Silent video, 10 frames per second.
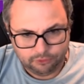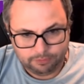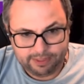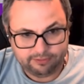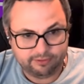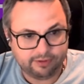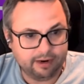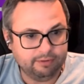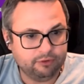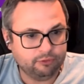Makes this
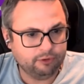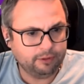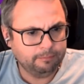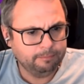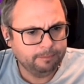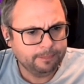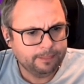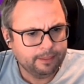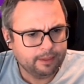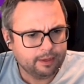kind of interesting.
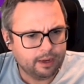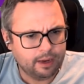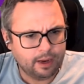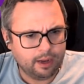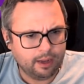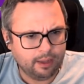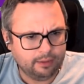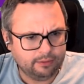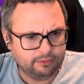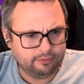
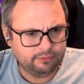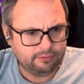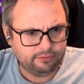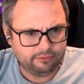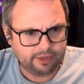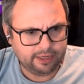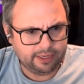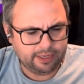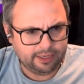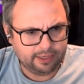Let's
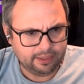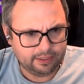see.